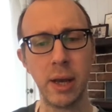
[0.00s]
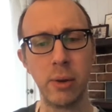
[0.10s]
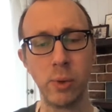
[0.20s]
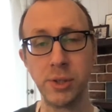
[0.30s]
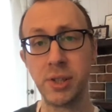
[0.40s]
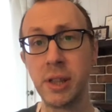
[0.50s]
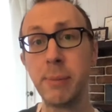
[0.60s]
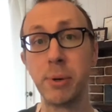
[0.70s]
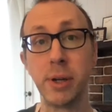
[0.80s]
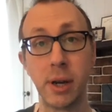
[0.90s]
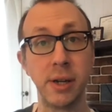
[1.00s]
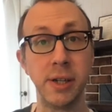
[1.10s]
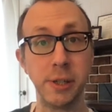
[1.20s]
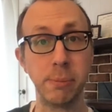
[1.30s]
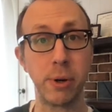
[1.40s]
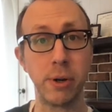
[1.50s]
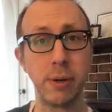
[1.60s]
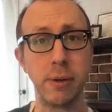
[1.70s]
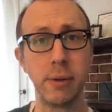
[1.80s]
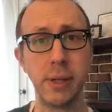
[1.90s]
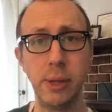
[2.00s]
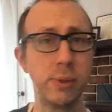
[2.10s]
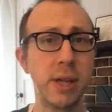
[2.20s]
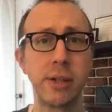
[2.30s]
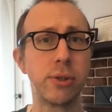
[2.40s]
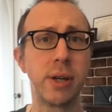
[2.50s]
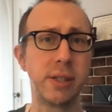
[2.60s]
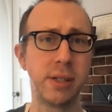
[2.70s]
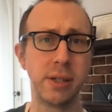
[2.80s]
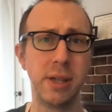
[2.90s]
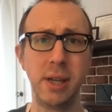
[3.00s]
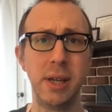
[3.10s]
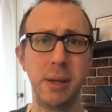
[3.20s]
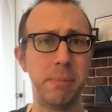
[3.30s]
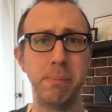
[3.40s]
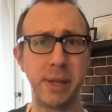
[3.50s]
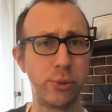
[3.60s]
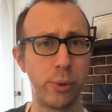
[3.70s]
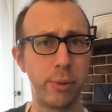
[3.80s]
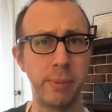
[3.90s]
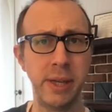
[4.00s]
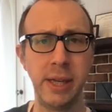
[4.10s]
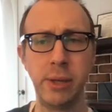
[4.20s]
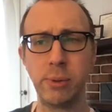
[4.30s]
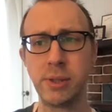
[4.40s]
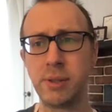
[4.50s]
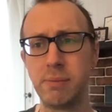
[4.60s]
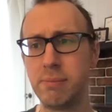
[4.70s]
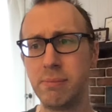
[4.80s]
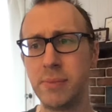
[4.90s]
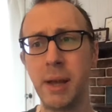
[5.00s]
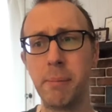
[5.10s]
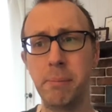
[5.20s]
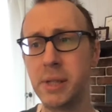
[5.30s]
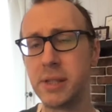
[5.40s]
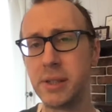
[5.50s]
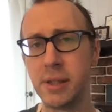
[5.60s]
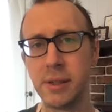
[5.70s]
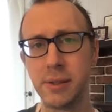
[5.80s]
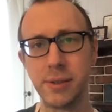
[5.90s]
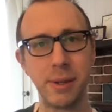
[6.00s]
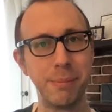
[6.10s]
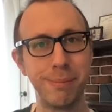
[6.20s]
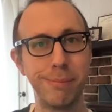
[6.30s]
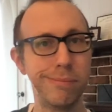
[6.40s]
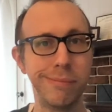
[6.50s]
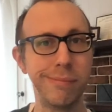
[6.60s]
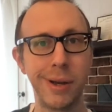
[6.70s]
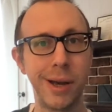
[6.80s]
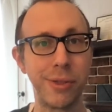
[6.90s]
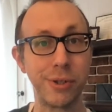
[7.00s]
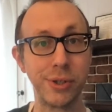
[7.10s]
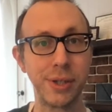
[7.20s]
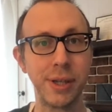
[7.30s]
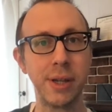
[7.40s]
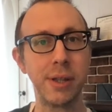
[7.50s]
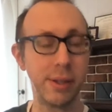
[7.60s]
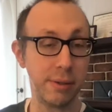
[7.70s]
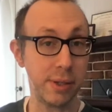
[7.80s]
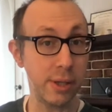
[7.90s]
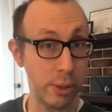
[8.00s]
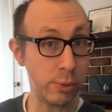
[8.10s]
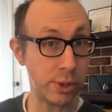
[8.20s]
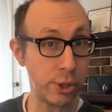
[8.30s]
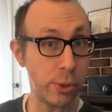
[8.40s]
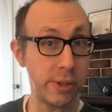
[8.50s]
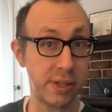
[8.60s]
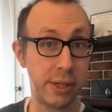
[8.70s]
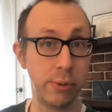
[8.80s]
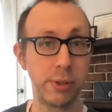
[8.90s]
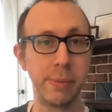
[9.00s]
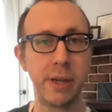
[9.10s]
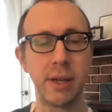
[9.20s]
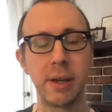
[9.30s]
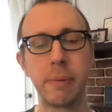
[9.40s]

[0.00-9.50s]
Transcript: was deliberate on his part. He was not trying to mess with me. He was not missing some other skill. It was a choice that he was making.